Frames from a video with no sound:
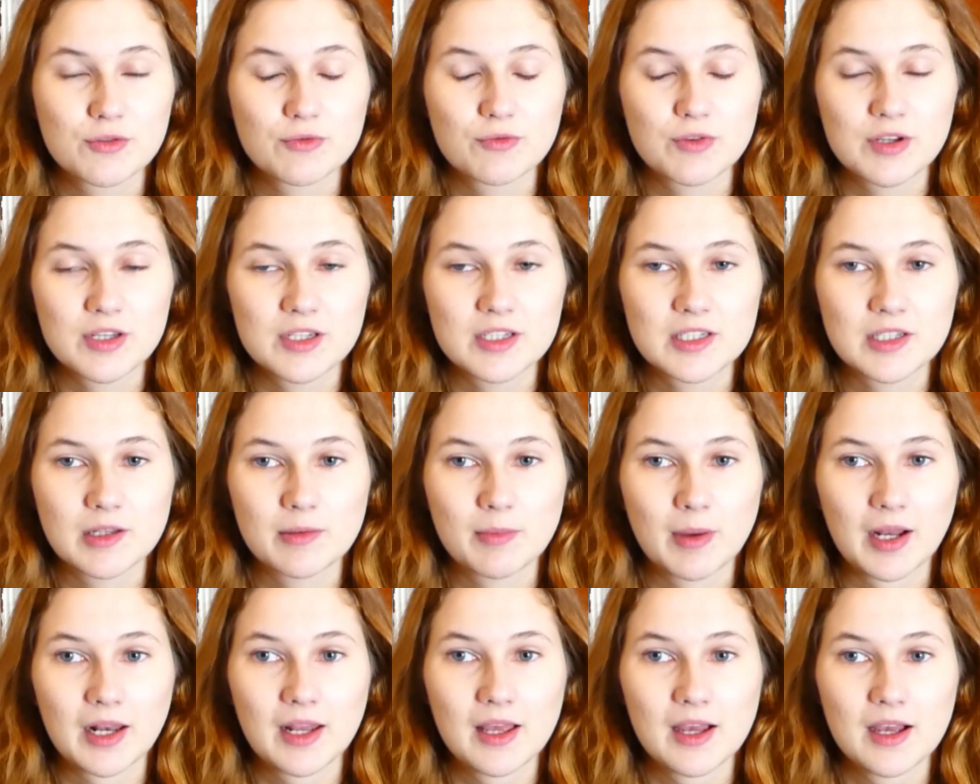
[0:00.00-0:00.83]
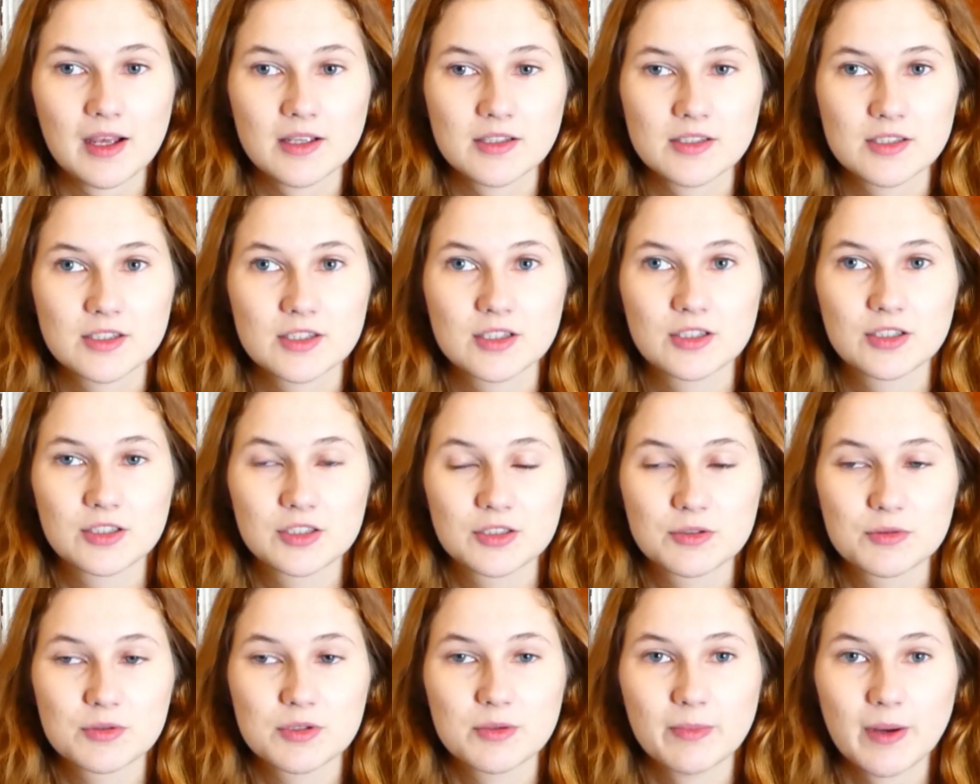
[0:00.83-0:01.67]
to read in my class because
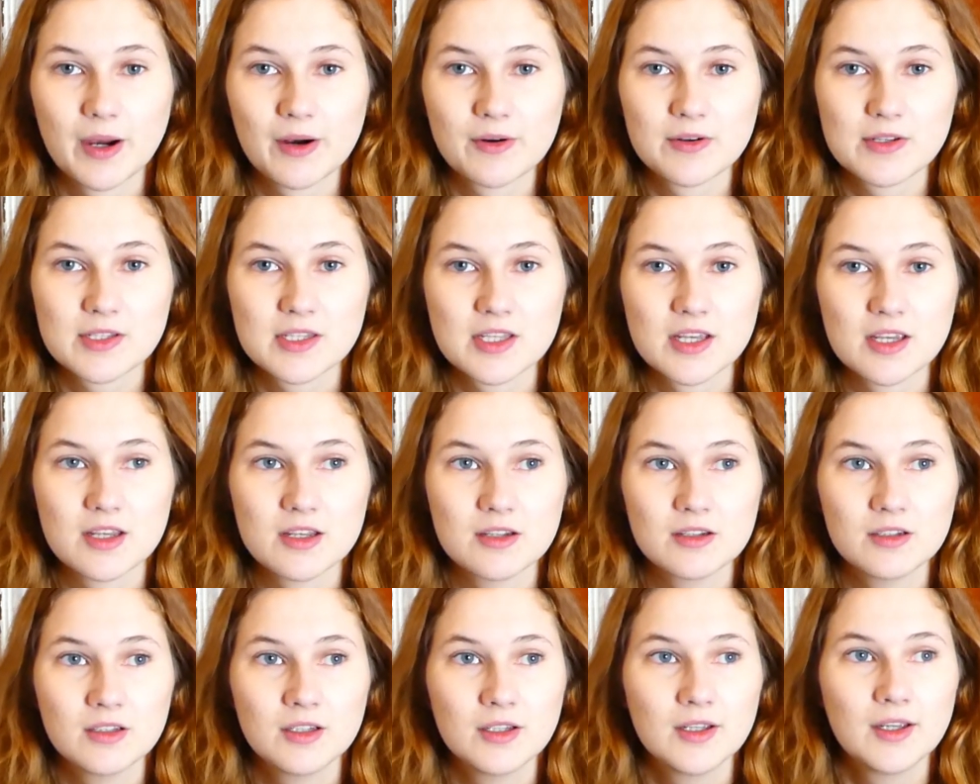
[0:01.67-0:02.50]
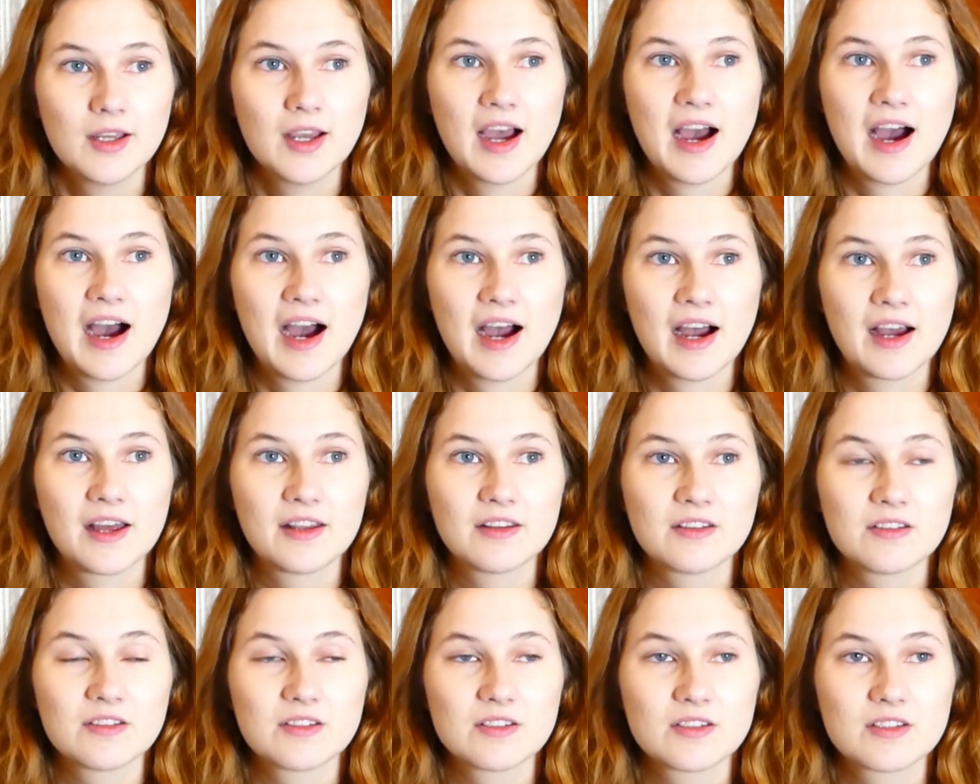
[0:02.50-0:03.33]
it was embarrassing,
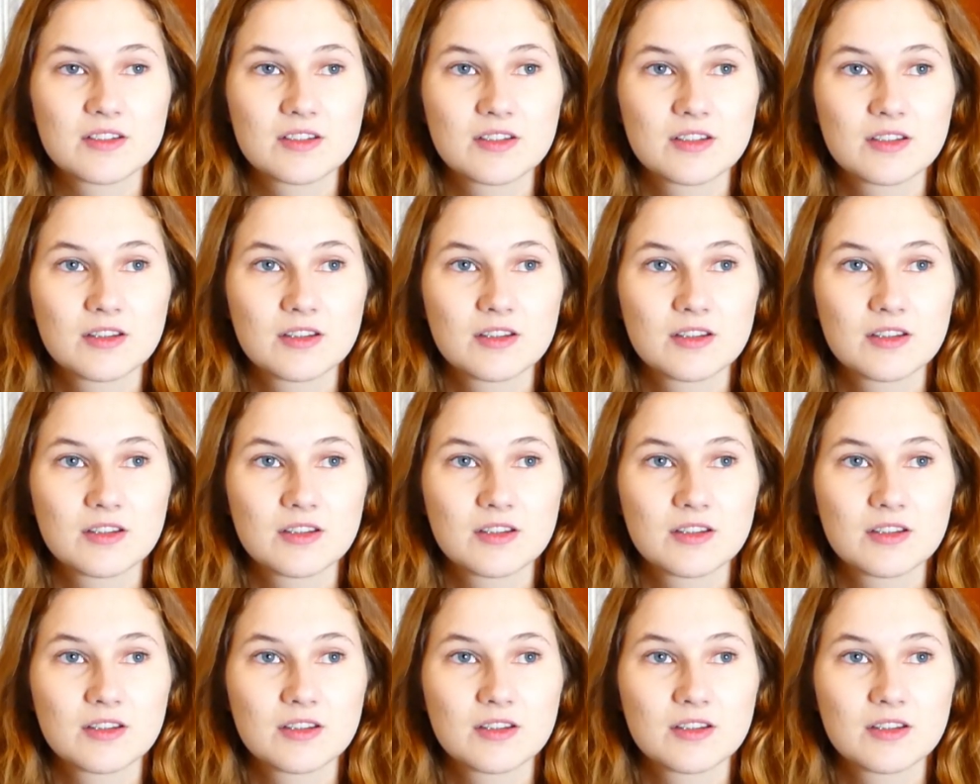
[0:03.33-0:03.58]
and